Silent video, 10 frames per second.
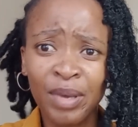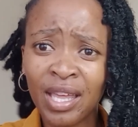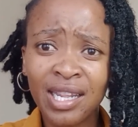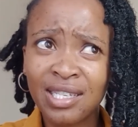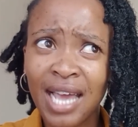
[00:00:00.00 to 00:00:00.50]

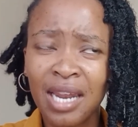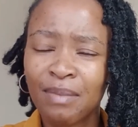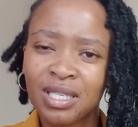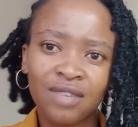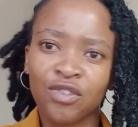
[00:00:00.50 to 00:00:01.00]
been telling
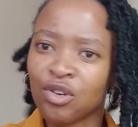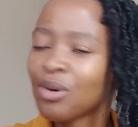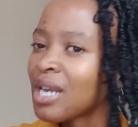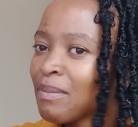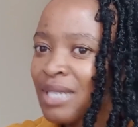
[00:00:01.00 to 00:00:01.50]
myself, you know
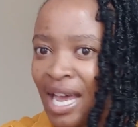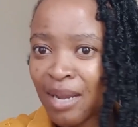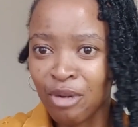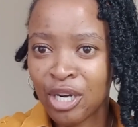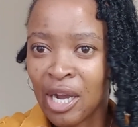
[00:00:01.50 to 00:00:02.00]
what, I'm done,
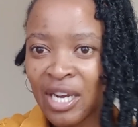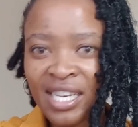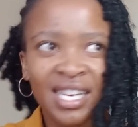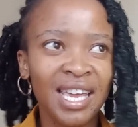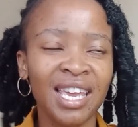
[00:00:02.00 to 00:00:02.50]
I'm on
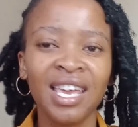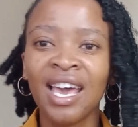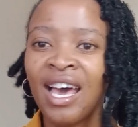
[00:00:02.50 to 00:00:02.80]
holiday.